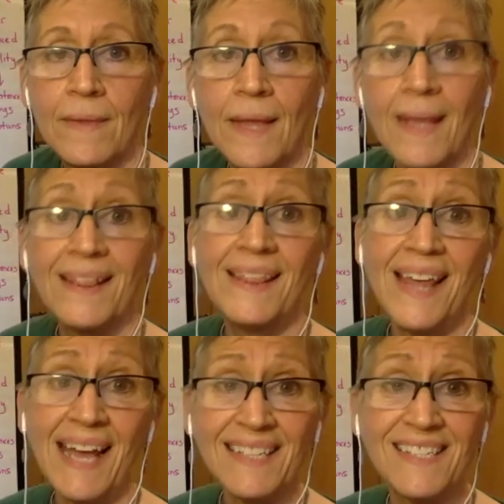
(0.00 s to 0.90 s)
And
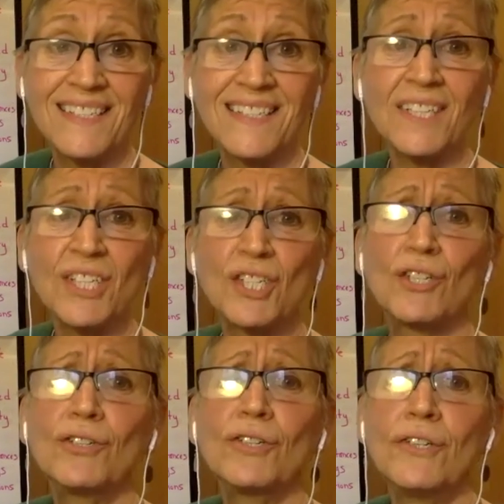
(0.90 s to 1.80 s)
that's such
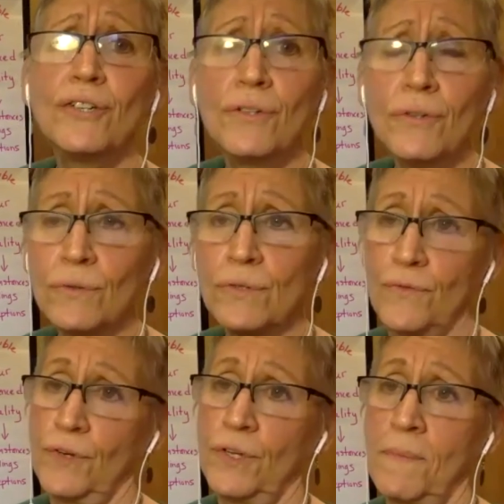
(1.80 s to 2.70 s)
good news
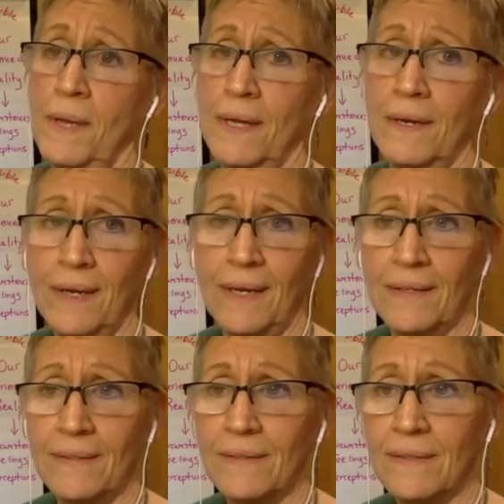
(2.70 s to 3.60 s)
for humanity.
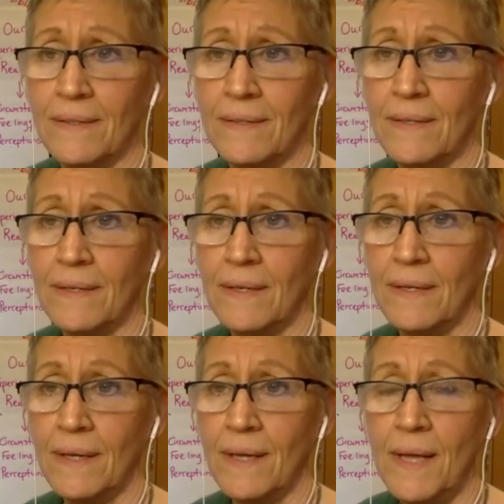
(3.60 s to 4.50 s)

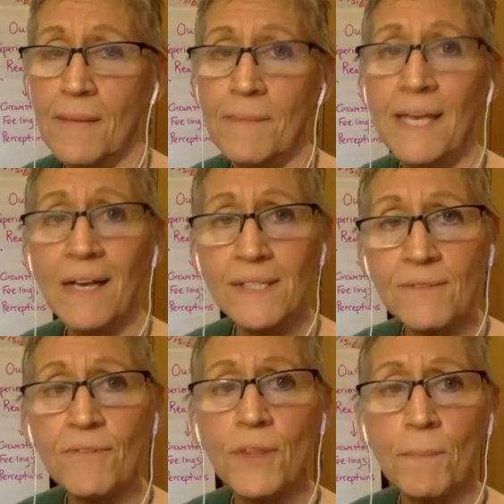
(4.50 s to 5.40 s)
Because
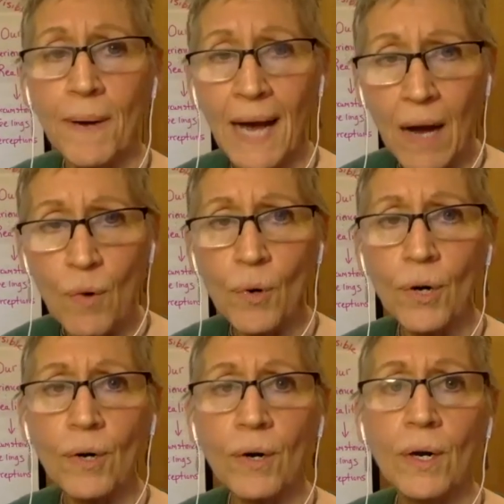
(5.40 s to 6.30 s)
if the
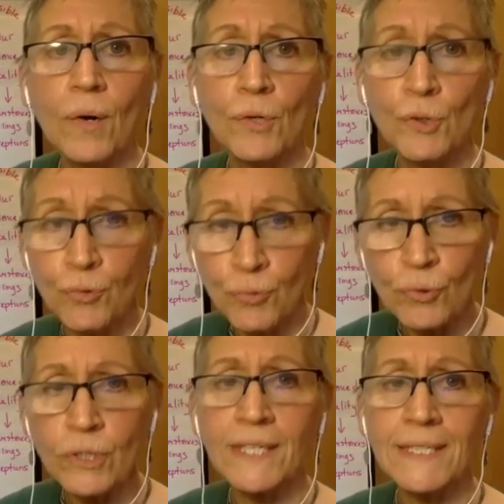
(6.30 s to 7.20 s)
power
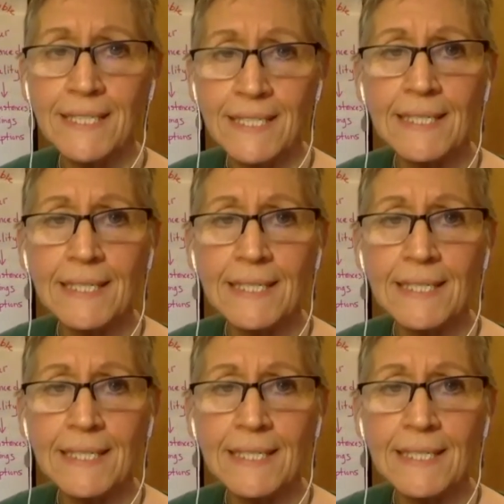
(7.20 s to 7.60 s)
truly did